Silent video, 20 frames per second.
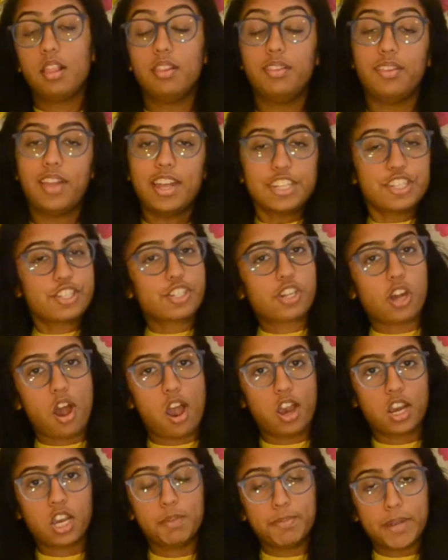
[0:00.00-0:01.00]
Let's
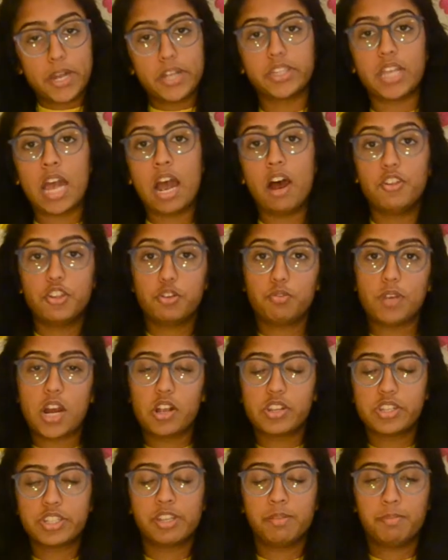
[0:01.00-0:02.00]
talk about how the
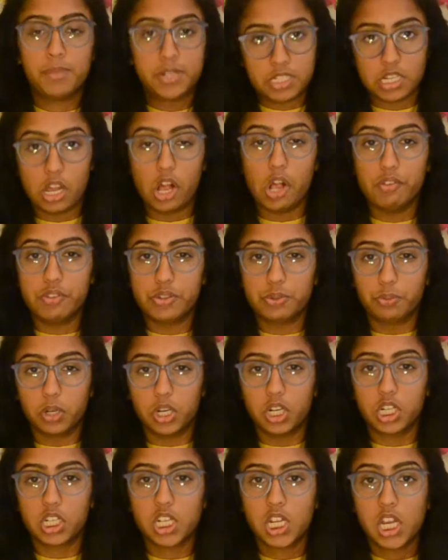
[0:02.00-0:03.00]
rounds themselves
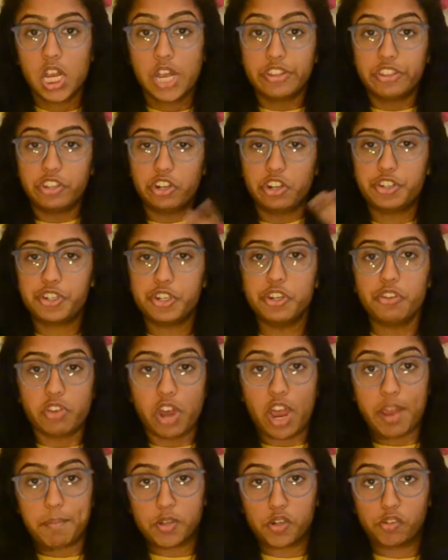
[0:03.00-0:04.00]
work. There are 2
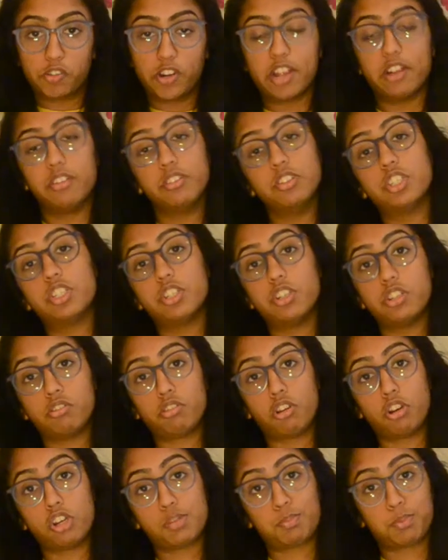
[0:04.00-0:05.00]
types of rounds.
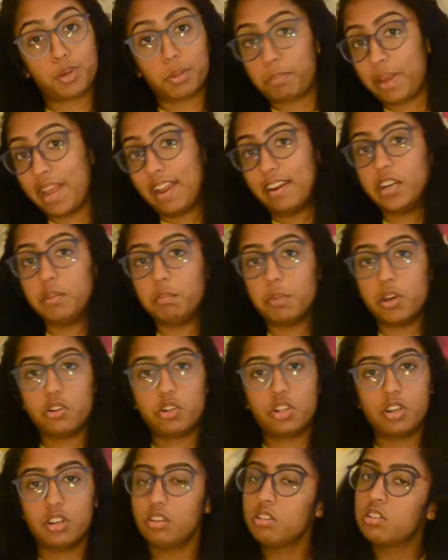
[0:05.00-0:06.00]
There's prepared
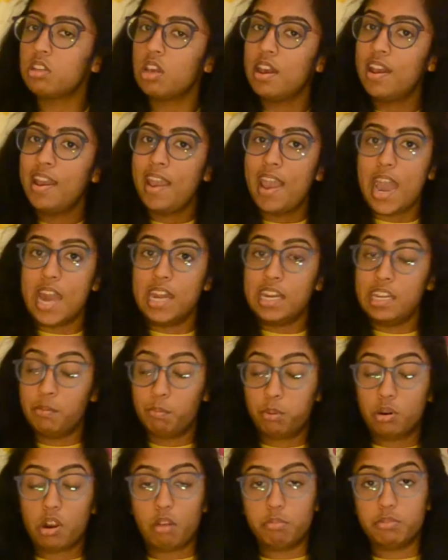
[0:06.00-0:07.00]
motions and
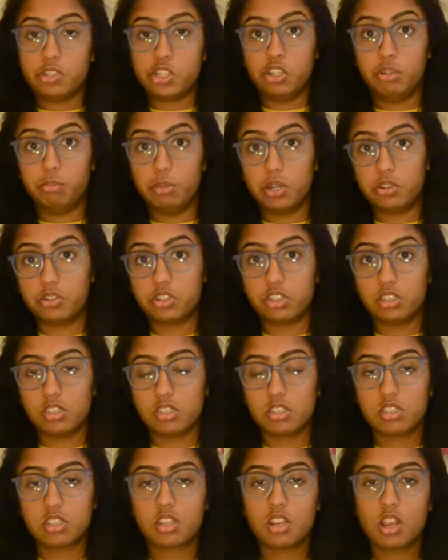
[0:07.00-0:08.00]
impromptu
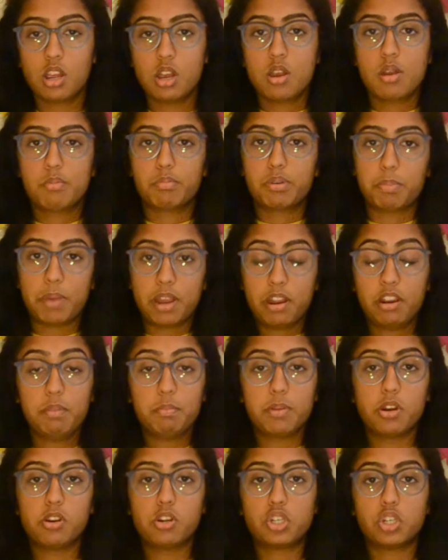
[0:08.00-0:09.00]
motions. Prepared
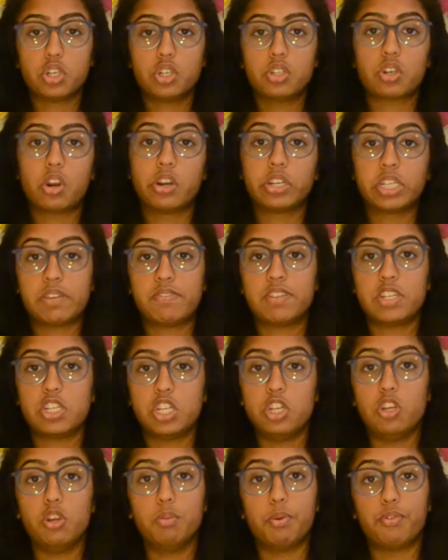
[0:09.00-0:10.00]
motions are given
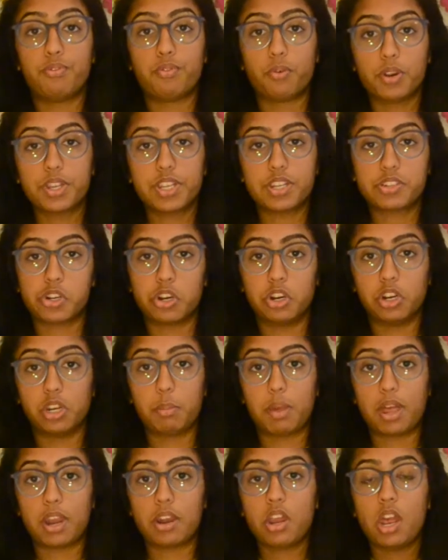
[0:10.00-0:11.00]
to you before the
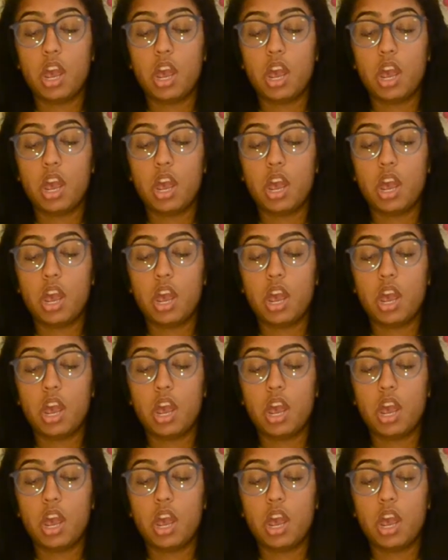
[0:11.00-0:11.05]
tournament,